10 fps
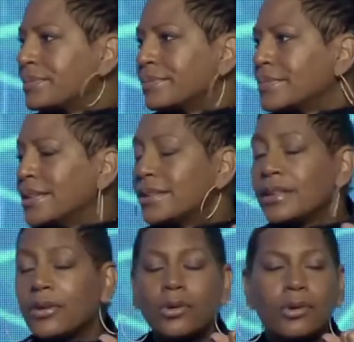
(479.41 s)
It's
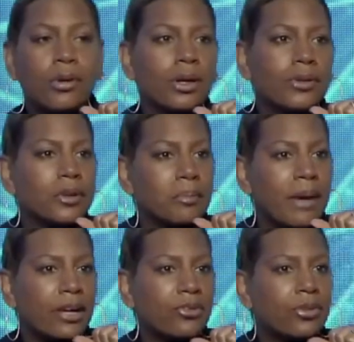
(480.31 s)
not going to grow under the
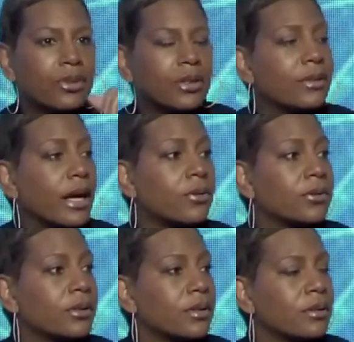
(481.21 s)
mattress, and it's not going
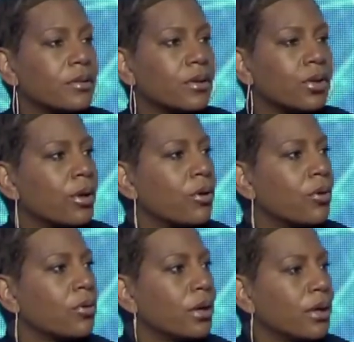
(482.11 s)
to
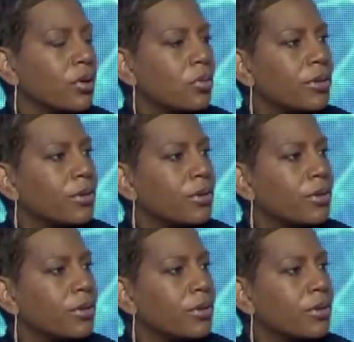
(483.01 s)
grow with your